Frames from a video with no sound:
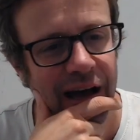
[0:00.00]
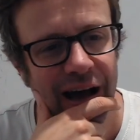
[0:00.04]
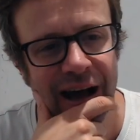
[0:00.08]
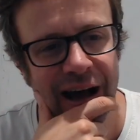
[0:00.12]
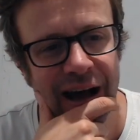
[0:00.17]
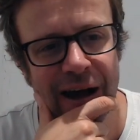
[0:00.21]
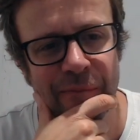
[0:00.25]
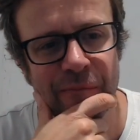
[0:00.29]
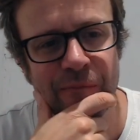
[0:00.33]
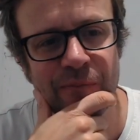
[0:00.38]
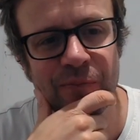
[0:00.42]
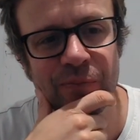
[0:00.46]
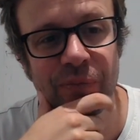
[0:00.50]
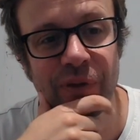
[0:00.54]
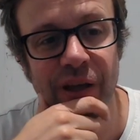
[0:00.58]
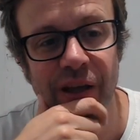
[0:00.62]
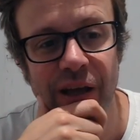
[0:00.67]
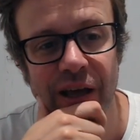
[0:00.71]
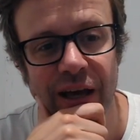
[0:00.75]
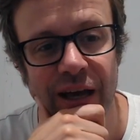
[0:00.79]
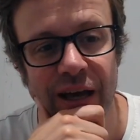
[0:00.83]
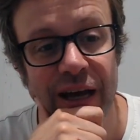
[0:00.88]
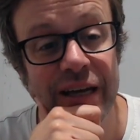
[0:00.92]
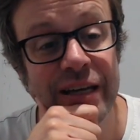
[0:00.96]
um,
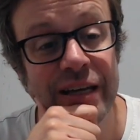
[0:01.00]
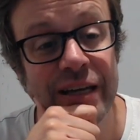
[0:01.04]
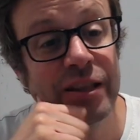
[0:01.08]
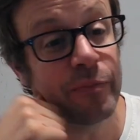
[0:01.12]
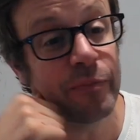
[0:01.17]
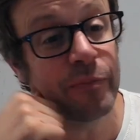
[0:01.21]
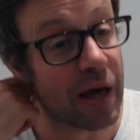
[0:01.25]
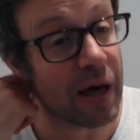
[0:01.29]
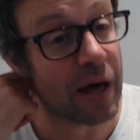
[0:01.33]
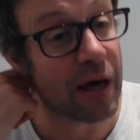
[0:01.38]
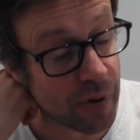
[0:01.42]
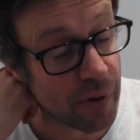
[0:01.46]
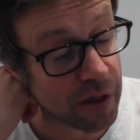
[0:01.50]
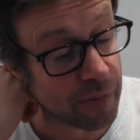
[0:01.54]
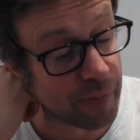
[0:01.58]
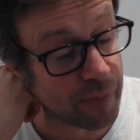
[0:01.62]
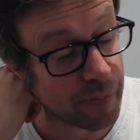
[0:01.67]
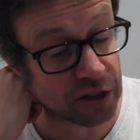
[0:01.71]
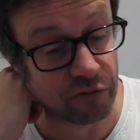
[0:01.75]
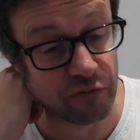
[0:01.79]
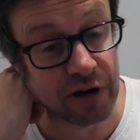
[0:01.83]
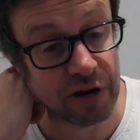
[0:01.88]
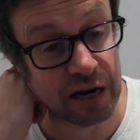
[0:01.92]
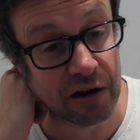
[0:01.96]
yeah, the bit I mean, the
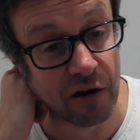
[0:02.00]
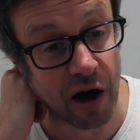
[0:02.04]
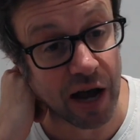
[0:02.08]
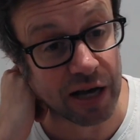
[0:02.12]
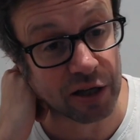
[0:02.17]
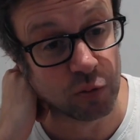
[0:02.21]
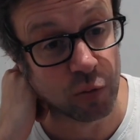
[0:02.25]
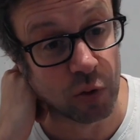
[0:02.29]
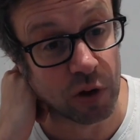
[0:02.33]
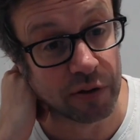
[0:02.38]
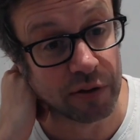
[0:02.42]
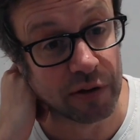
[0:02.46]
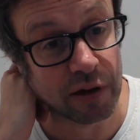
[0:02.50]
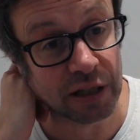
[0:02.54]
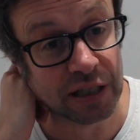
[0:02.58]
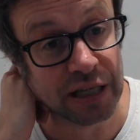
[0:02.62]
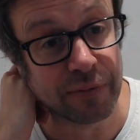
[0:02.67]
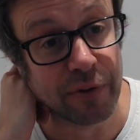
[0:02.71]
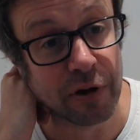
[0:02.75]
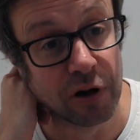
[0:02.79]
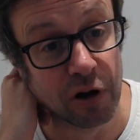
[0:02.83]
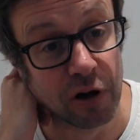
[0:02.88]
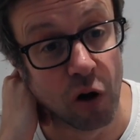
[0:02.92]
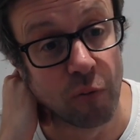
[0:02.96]
bits I really liked were I
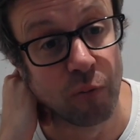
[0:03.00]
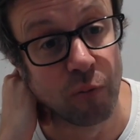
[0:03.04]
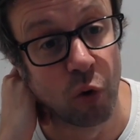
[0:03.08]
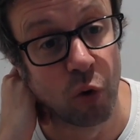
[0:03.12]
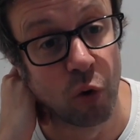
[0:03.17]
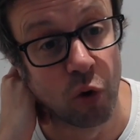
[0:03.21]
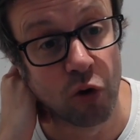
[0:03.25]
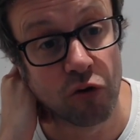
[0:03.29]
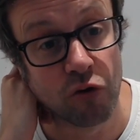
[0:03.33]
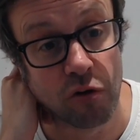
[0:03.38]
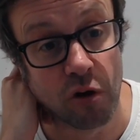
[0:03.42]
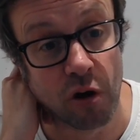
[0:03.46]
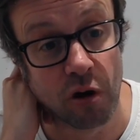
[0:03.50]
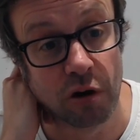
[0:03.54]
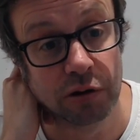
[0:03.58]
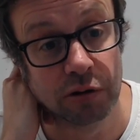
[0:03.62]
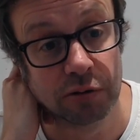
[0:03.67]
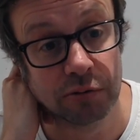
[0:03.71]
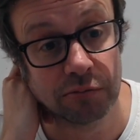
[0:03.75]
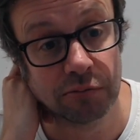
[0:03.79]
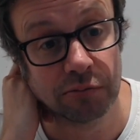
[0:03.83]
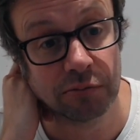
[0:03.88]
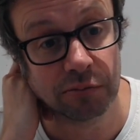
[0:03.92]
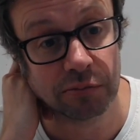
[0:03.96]
did a lot more
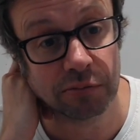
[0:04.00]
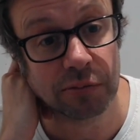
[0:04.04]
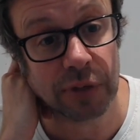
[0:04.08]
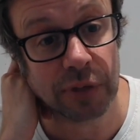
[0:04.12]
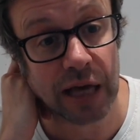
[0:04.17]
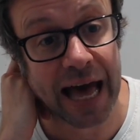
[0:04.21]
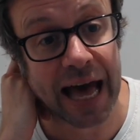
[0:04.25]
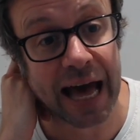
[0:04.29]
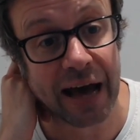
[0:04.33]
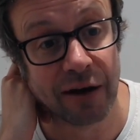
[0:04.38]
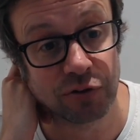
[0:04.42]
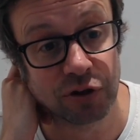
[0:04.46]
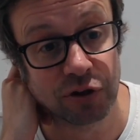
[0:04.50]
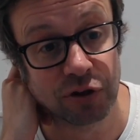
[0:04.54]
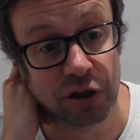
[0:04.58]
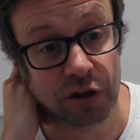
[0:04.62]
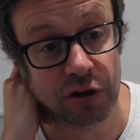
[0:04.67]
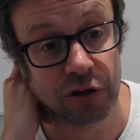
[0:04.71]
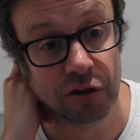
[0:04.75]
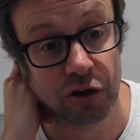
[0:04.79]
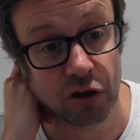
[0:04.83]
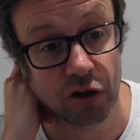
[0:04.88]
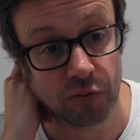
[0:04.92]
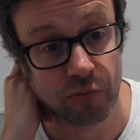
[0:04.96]
on how
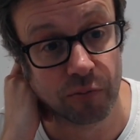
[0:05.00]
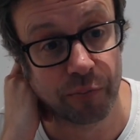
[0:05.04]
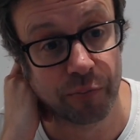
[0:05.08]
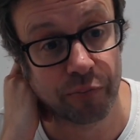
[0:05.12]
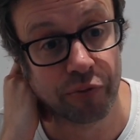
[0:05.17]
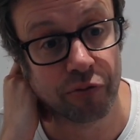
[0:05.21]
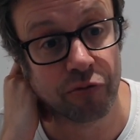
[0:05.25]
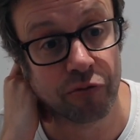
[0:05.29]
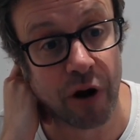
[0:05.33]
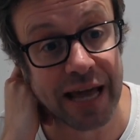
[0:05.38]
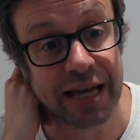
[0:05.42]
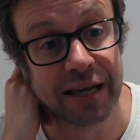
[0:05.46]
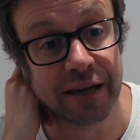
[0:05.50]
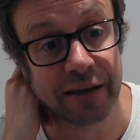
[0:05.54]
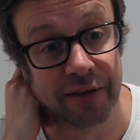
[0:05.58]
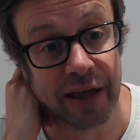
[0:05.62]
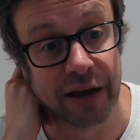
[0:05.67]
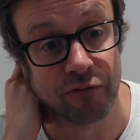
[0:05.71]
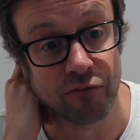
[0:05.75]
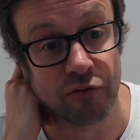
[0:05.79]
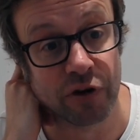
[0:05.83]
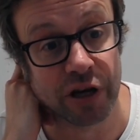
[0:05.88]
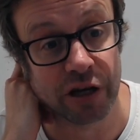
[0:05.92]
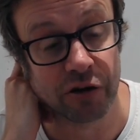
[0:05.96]
to break and
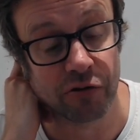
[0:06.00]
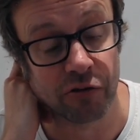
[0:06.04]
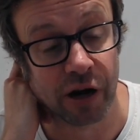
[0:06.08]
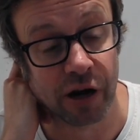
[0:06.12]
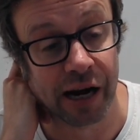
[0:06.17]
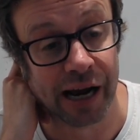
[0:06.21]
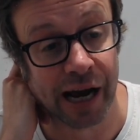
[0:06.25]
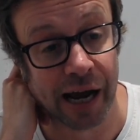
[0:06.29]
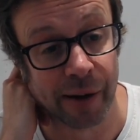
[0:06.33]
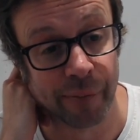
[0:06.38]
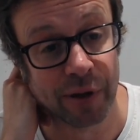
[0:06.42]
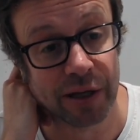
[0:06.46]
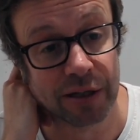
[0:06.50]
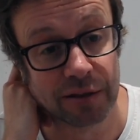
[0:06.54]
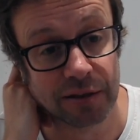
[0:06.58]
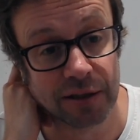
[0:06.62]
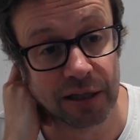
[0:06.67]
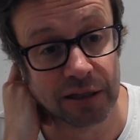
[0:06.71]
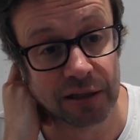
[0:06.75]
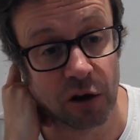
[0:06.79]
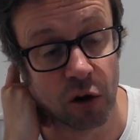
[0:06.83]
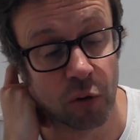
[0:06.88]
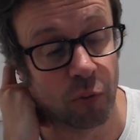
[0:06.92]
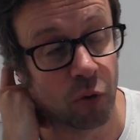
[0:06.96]
then recreate habits.
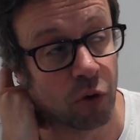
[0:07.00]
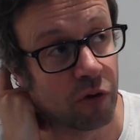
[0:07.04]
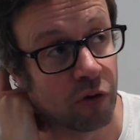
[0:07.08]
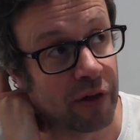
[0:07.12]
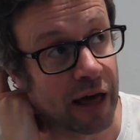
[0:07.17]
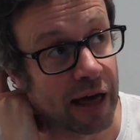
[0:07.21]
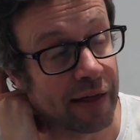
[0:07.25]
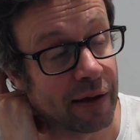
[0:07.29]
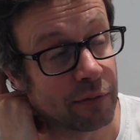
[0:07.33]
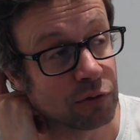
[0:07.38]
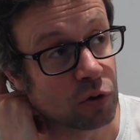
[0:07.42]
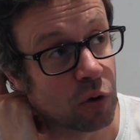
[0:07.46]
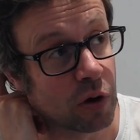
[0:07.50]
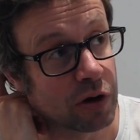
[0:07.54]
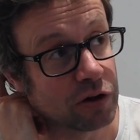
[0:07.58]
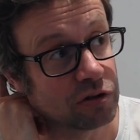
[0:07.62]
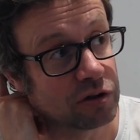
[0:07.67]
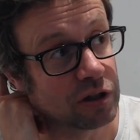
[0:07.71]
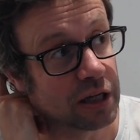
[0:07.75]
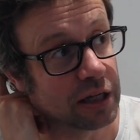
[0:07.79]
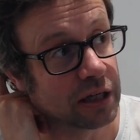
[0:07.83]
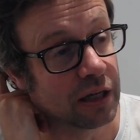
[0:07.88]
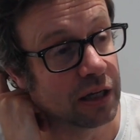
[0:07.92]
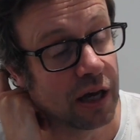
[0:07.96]
There's a lot more on that. Mm. That was quite
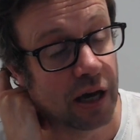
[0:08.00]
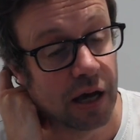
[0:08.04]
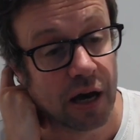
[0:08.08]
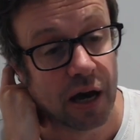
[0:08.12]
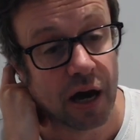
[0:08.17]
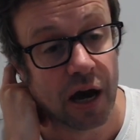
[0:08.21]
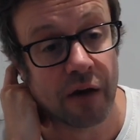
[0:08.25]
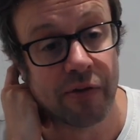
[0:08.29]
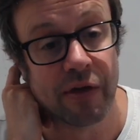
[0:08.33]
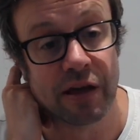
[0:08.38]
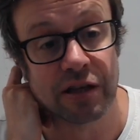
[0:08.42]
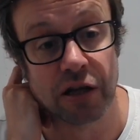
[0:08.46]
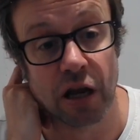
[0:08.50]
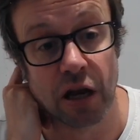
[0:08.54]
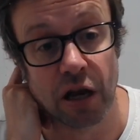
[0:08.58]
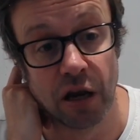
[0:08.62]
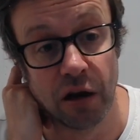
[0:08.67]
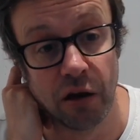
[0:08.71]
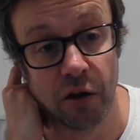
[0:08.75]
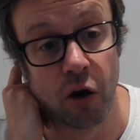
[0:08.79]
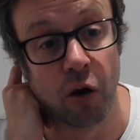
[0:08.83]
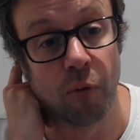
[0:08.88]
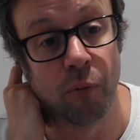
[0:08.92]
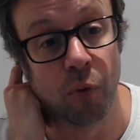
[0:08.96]
interesting. And there's a
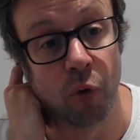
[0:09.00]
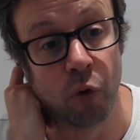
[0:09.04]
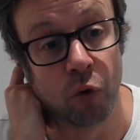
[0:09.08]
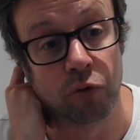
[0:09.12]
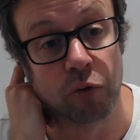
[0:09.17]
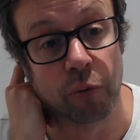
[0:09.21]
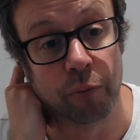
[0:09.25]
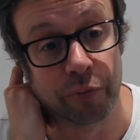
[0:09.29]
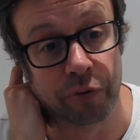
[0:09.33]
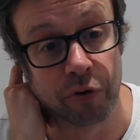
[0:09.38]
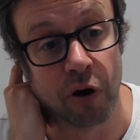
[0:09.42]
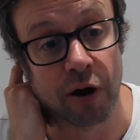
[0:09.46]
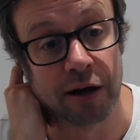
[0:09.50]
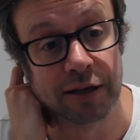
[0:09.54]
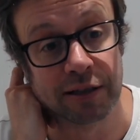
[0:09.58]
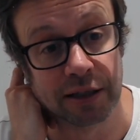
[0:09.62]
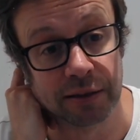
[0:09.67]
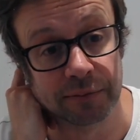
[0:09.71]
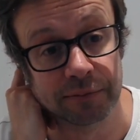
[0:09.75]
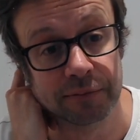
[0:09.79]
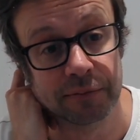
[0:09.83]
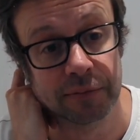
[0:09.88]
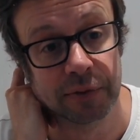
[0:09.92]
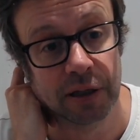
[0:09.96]
mm. lot more on
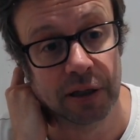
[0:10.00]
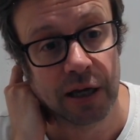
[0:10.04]
pricing.